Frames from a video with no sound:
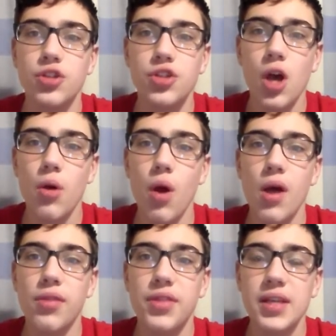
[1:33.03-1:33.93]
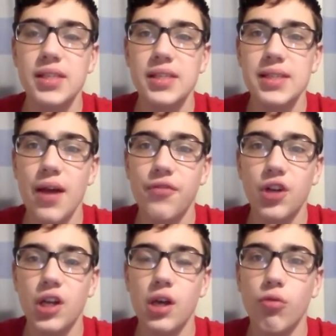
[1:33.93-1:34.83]
So this is
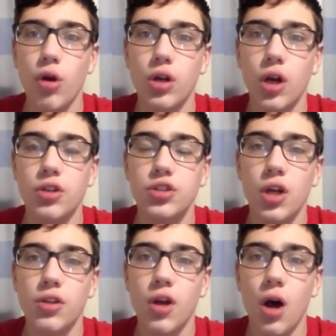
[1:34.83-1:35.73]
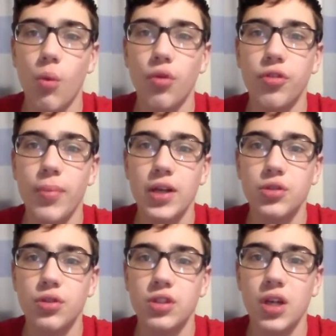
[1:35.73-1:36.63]
definitely a roller coaster that I want to
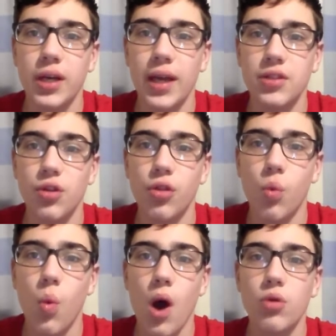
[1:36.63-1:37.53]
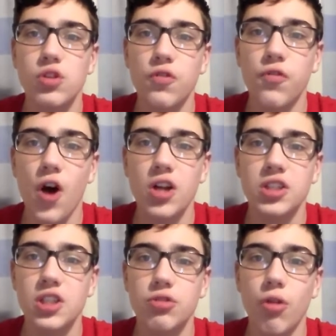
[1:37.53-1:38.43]
make sure that I get on the world's
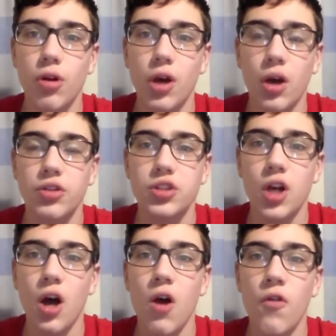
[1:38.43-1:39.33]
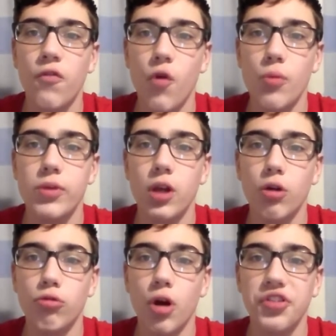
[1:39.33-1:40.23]
fastest roller coaster,
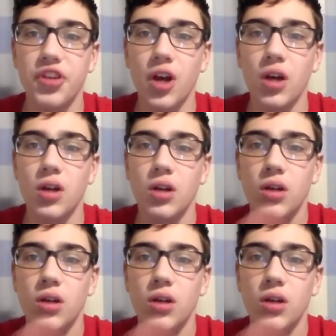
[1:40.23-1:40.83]
Formula Rossa.